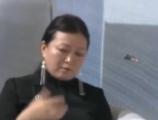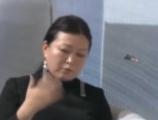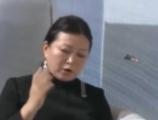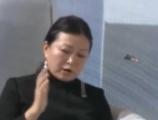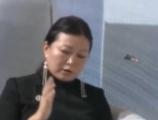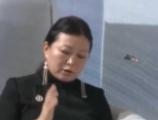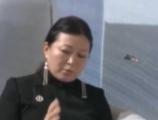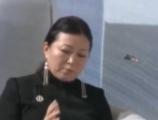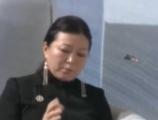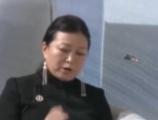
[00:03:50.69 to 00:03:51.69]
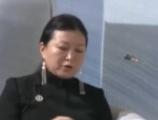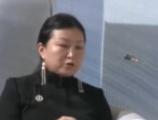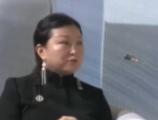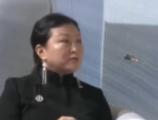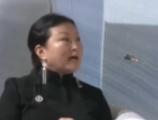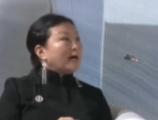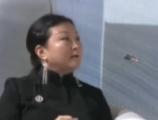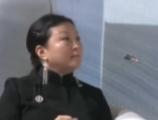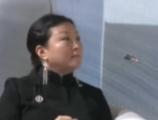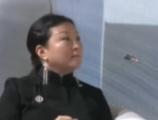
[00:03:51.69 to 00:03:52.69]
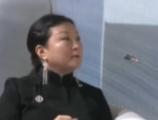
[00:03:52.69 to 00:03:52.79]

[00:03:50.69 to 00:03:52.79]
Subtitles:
for a long period of time,